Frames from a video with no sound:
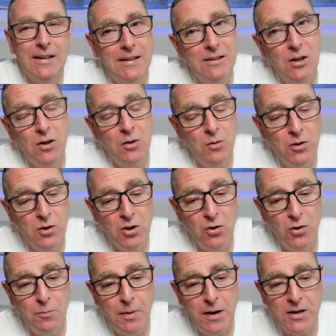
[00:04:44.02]
that
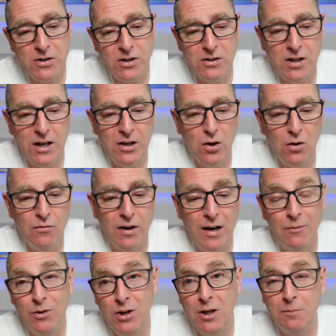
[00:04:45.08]
the bears could take over
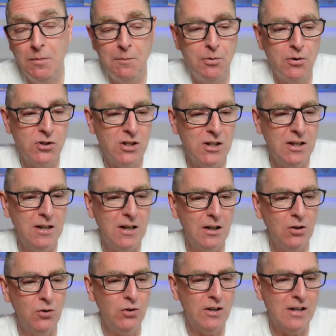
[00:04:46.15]
and we could be seeing a
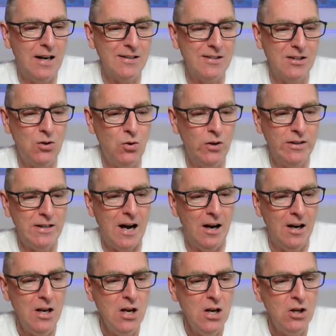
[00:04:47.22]
Luna Classic going down.
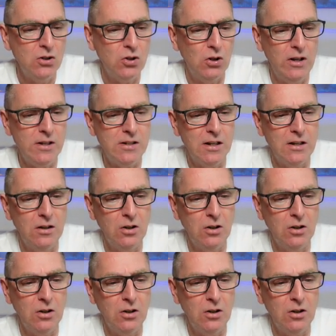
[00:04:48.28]
So let's take a